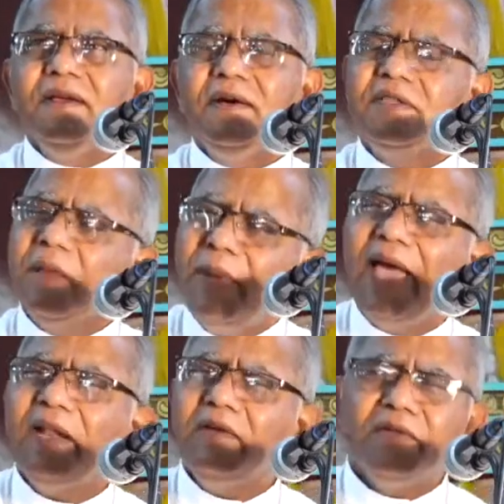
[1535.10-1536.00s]
Oh, the
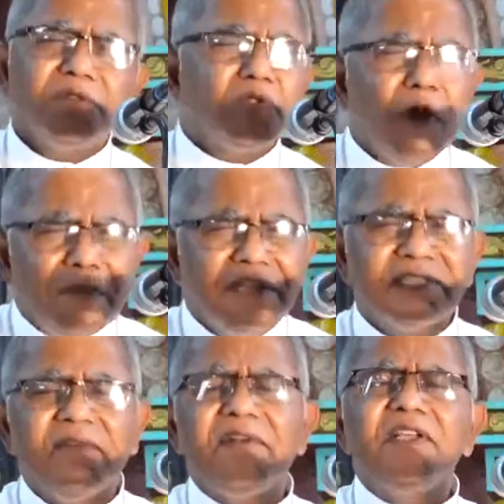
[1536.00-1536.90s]
man, so many
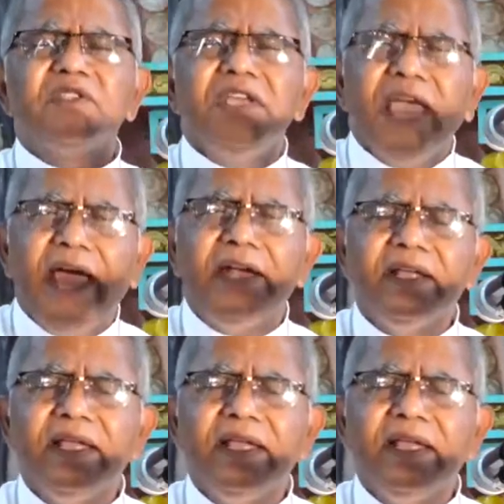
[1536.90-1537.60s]
sufferings he had.